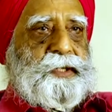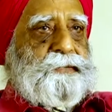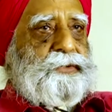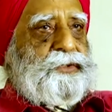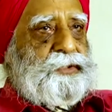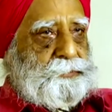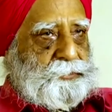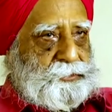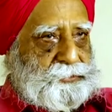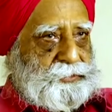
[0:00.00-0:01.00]
7th
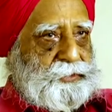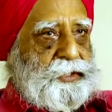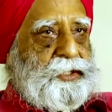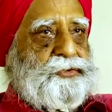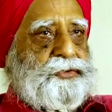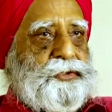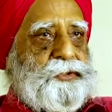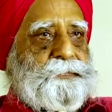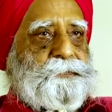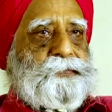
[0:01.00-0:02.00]
December last
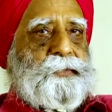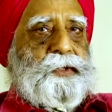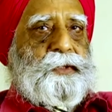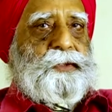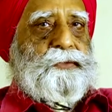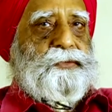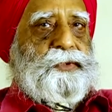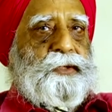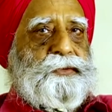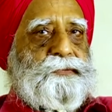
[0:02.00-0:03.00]
year,
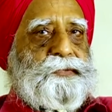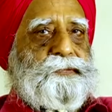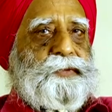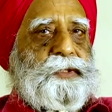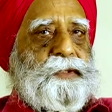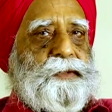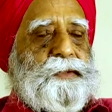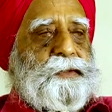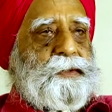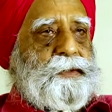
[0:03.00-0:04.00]
2015,
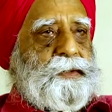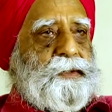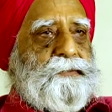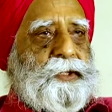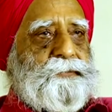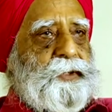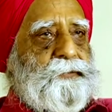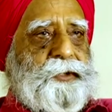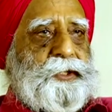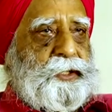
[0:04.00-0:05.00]
where I
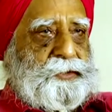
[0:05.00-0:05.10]
felt very